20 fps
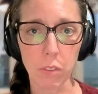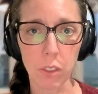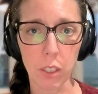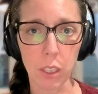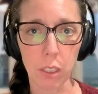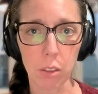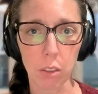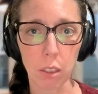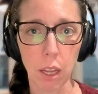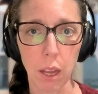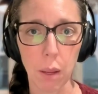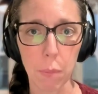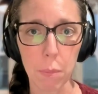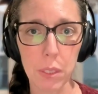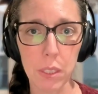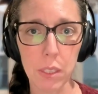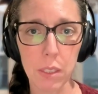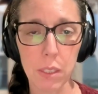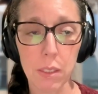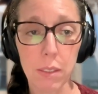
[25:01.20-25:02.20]
of clinical
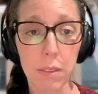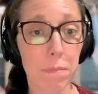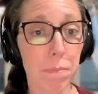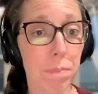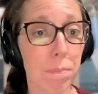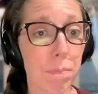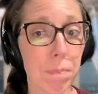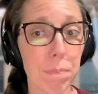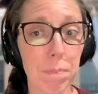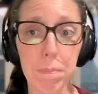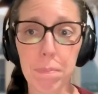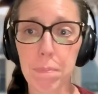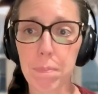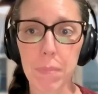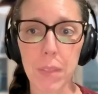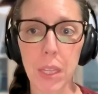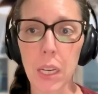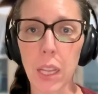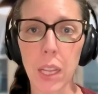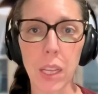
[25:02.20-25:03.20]
ops.
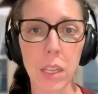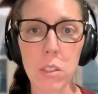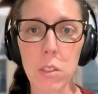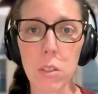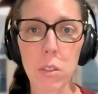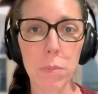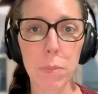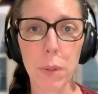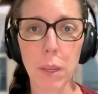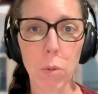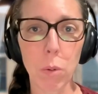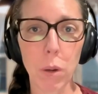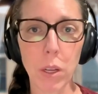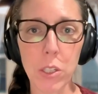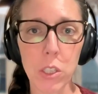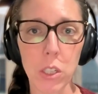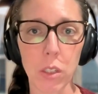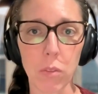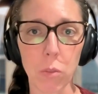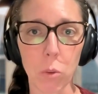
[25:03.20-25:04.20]
It answers my
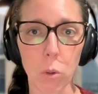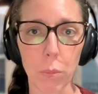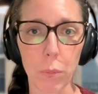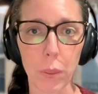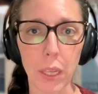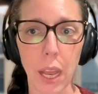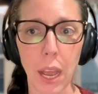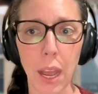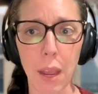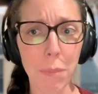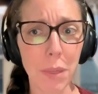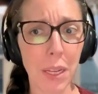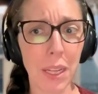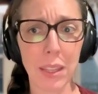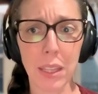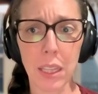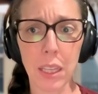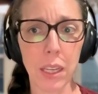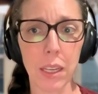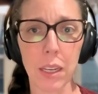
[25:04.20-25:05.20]
question for me. I'm
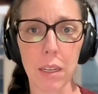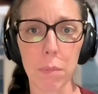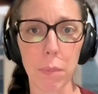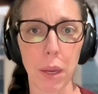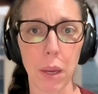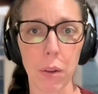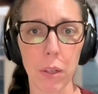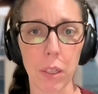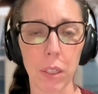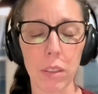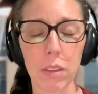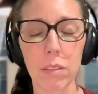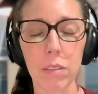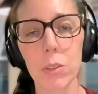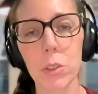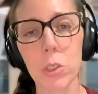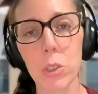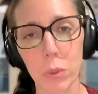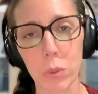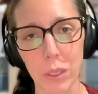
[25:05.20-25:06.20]
not thinking about it
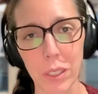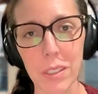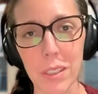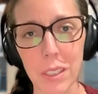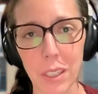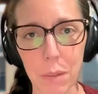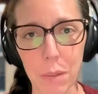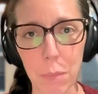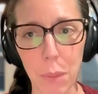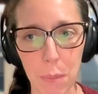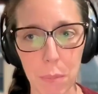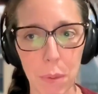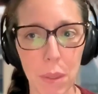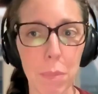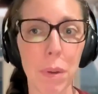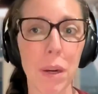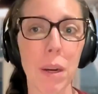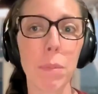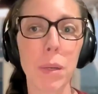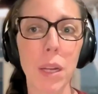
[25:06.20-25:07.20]
to an extent,
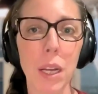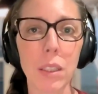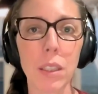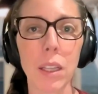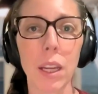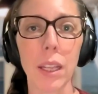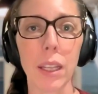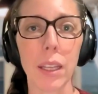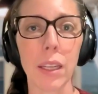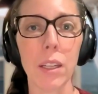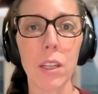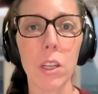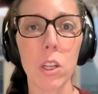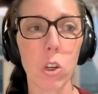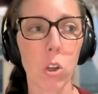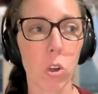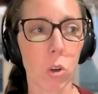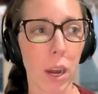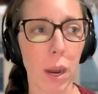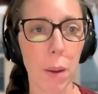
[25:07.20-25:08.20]
maybe, but I'm not like
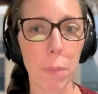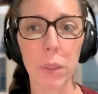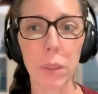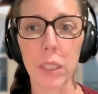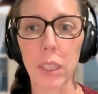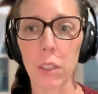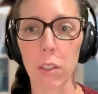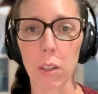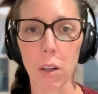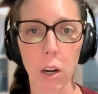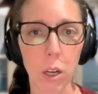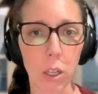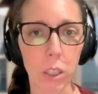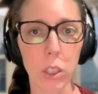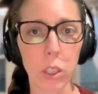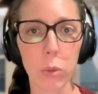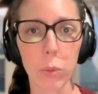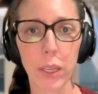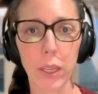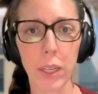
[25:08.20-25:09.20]
grappling or
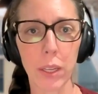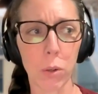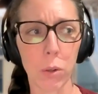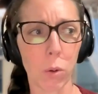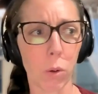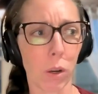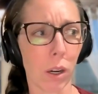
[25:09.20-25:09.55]
arguing